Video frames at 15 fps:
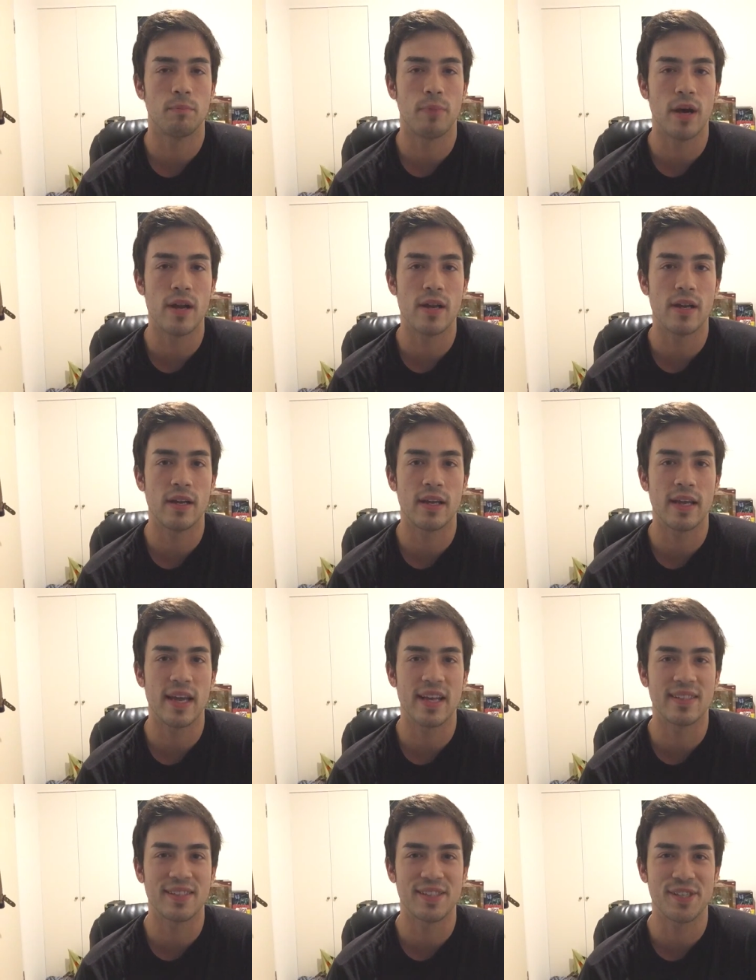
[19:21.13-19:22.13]
but
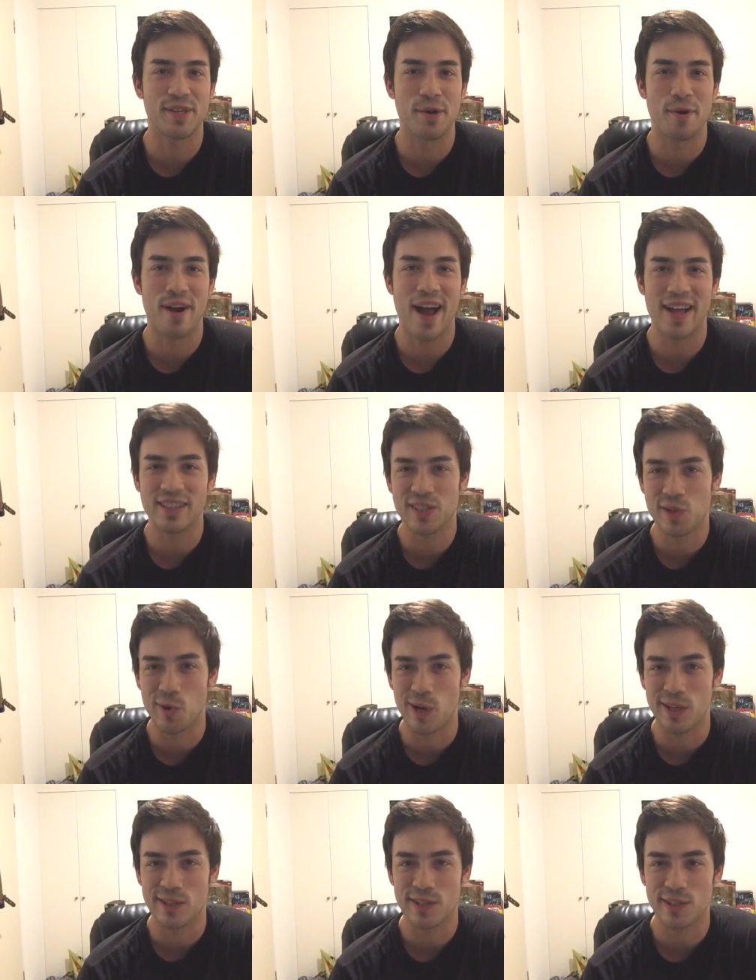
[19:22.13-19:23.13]
it's your escort.